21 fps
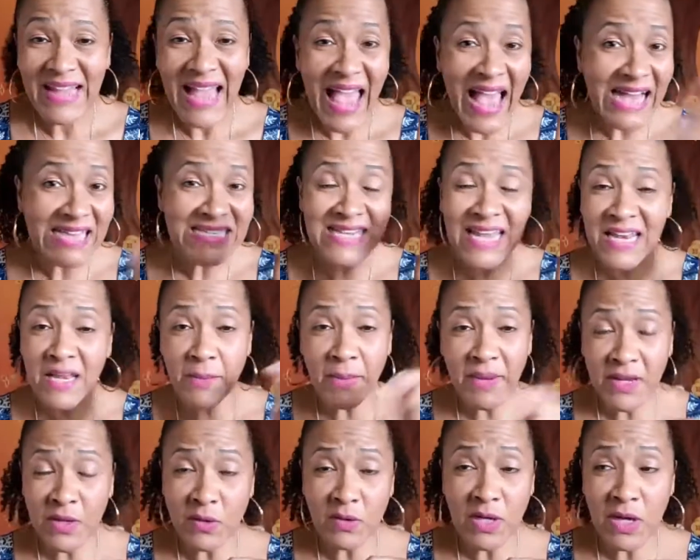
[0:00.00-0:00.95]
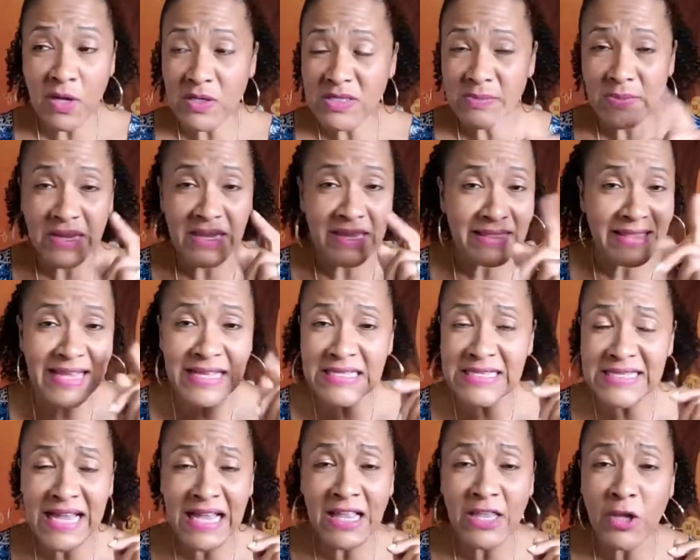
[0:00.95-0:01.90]
Ask anybody who knows me. They'll
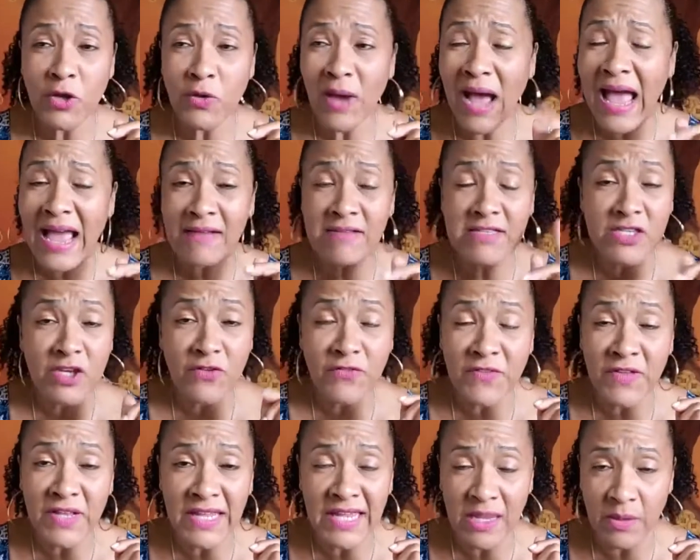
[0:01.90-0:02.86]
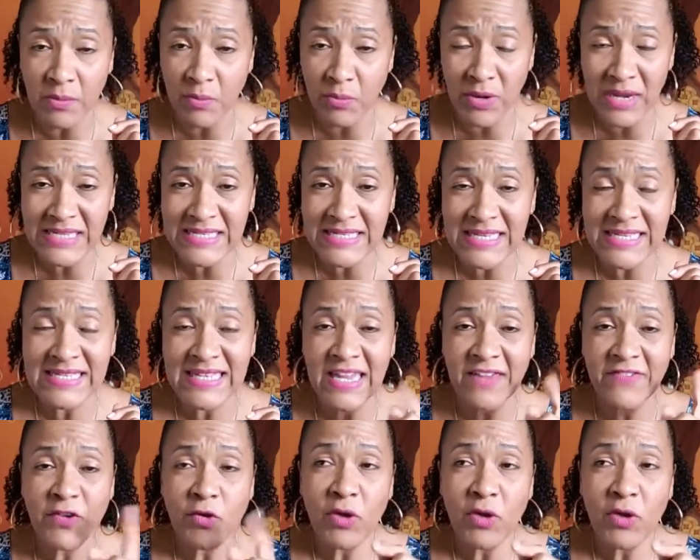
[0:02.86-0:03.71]
tell you I have so fully embraced this gift.